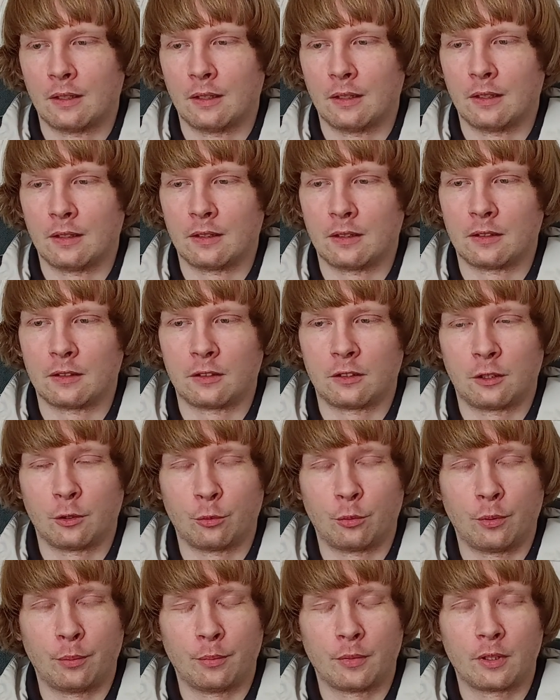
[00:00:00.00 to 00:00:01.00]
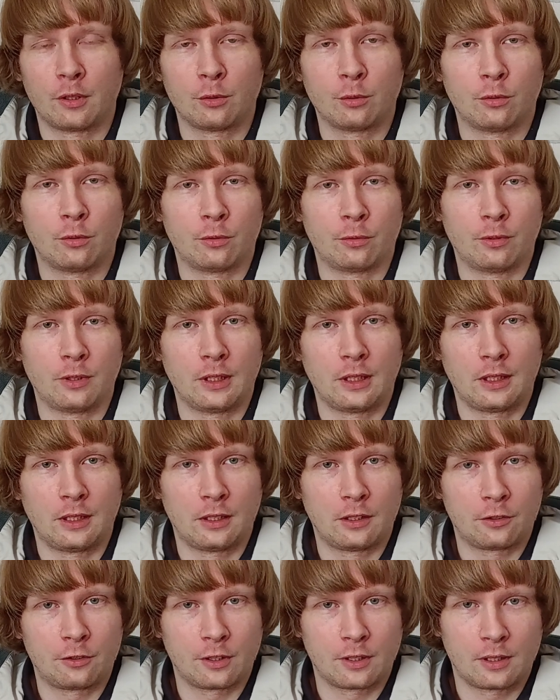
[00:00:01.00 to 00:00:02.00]
And the women who are really
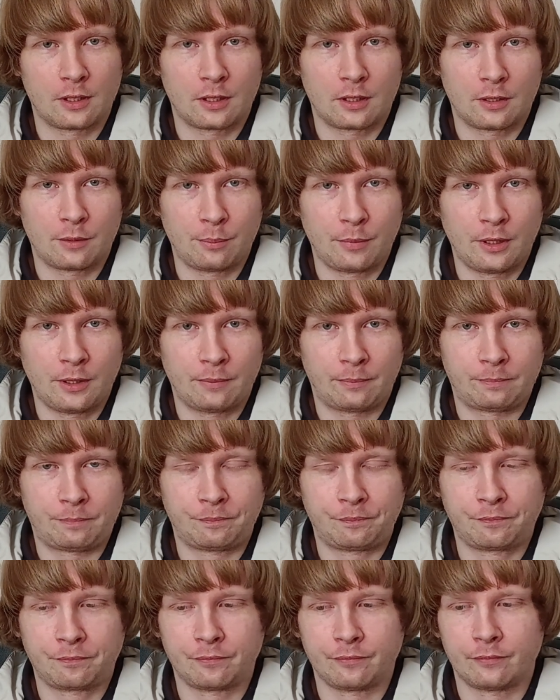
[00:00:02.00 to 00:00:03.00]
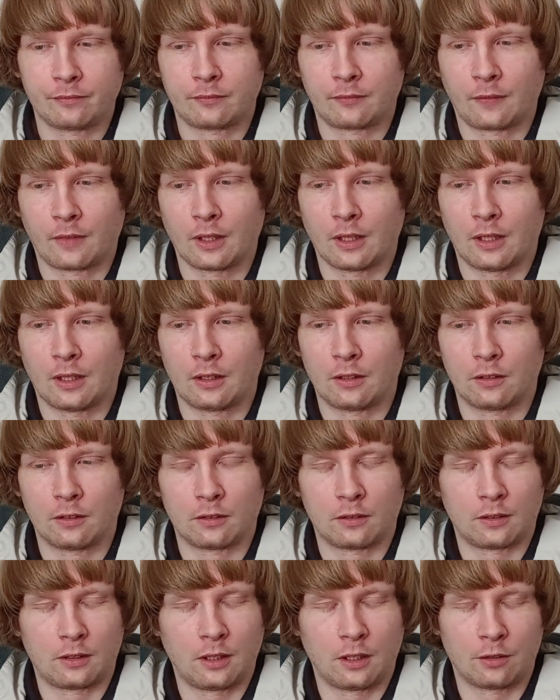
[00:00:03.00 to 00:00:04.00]
interested in me and
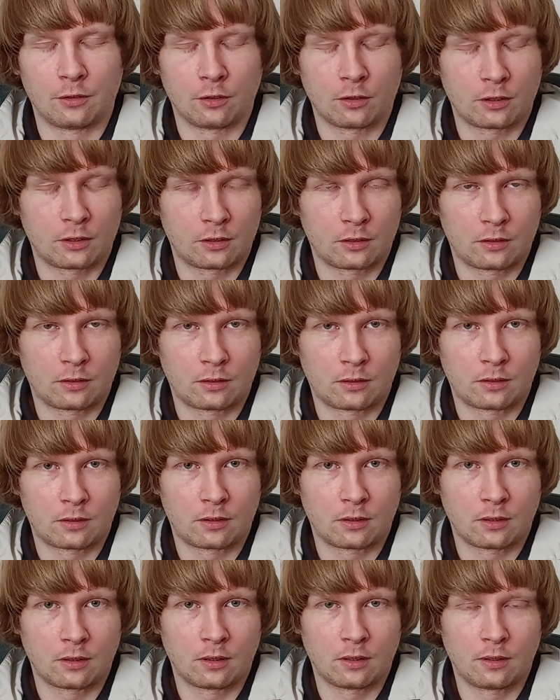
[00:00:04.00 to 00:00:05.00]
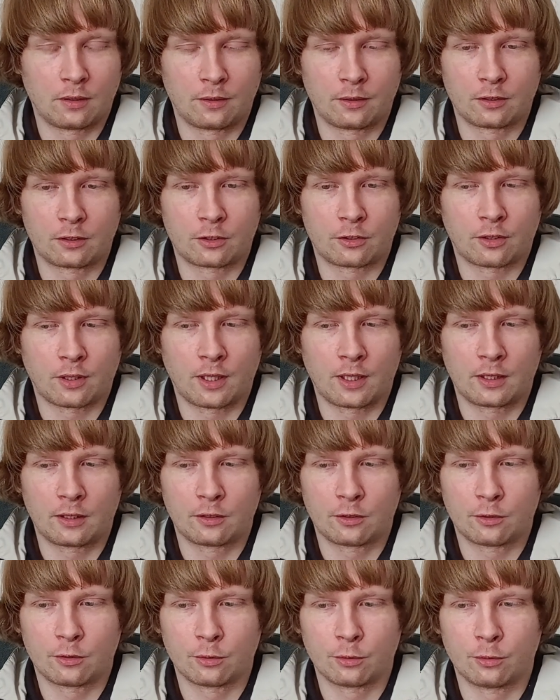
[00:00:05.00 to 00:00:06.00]
they're not
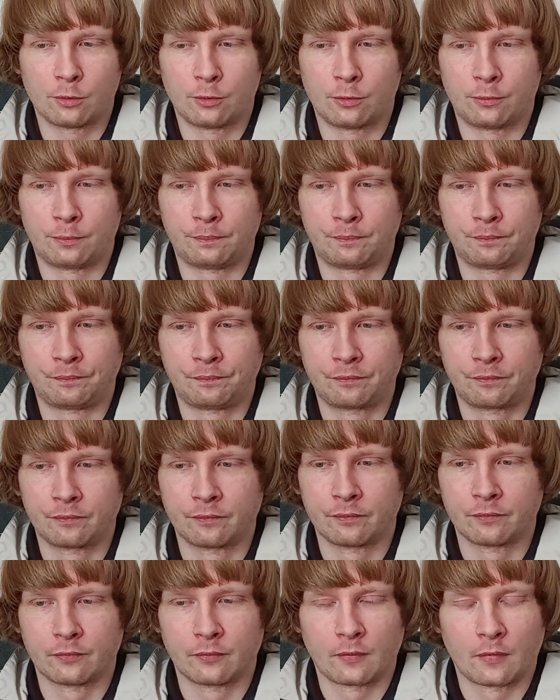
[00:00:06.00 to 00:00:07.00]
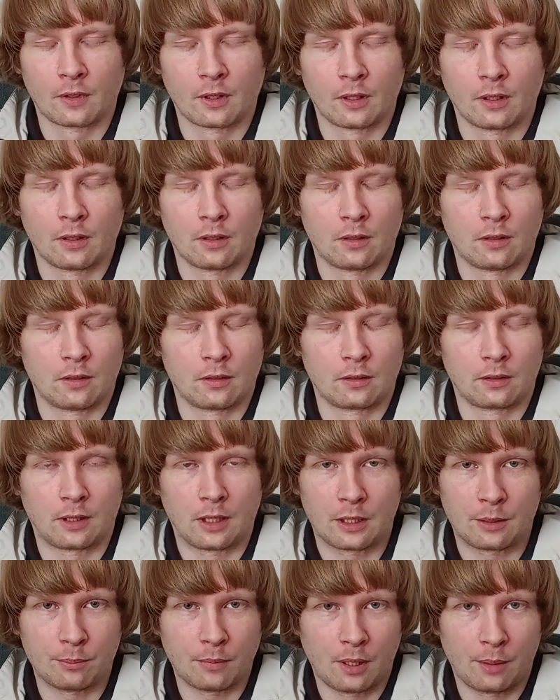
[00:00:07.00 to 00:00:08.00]
trying to
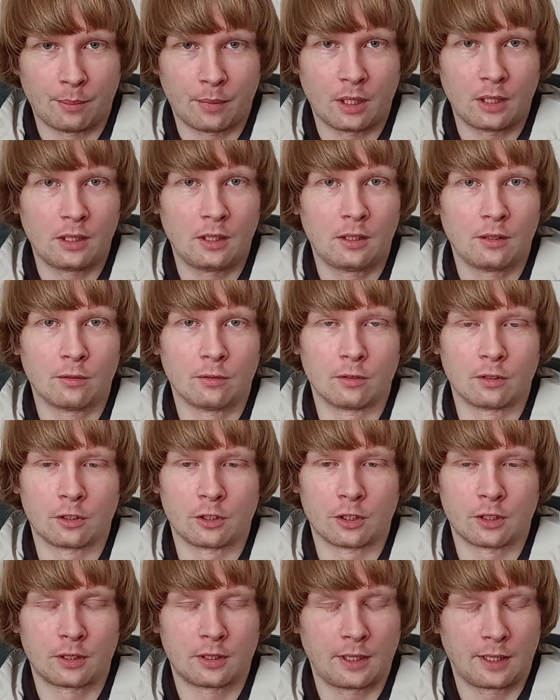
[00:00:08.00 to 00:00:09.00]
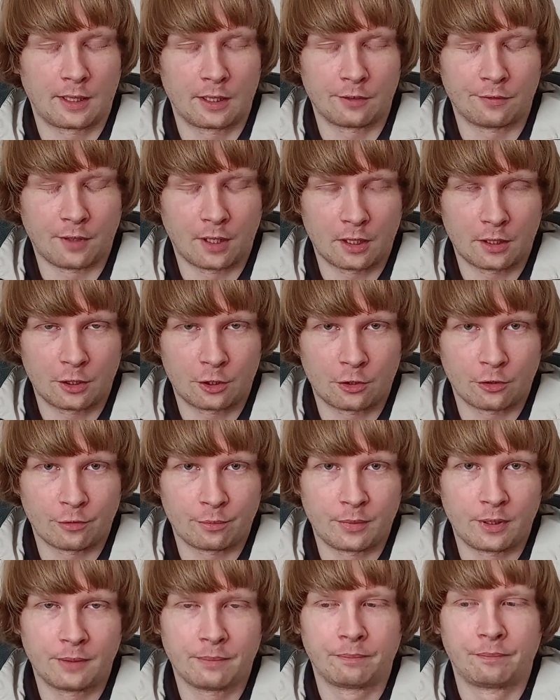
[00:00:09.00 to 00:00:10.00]
get my money or just take advantage of
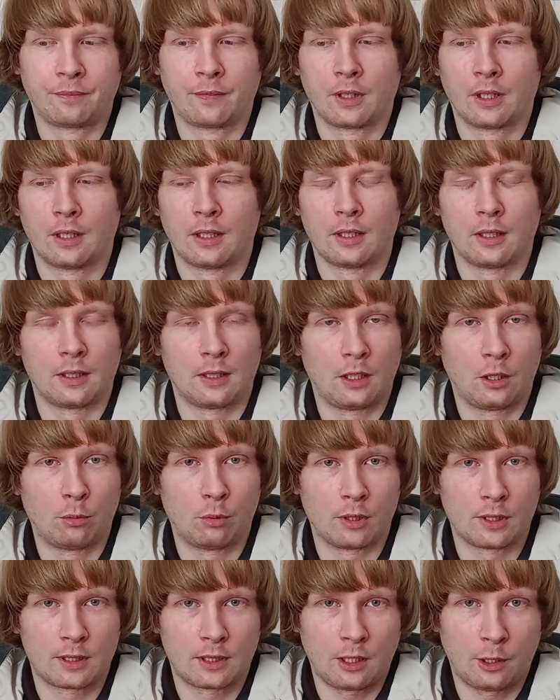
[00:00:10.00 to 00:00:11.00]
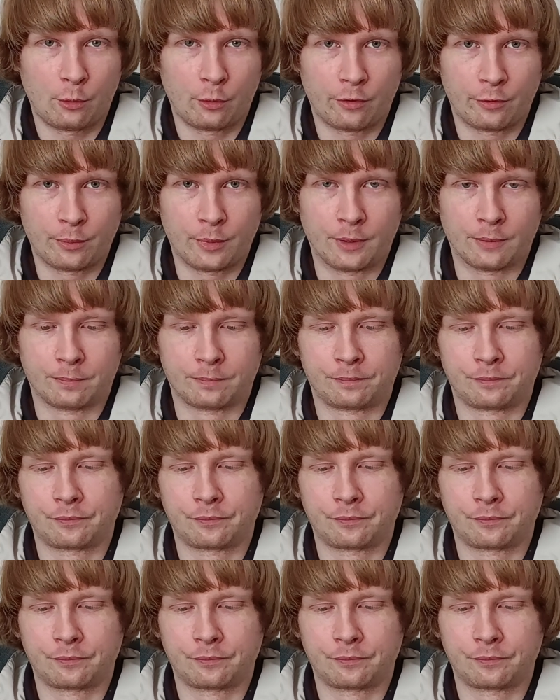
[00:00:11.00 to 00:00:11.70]
me, they will stay with me.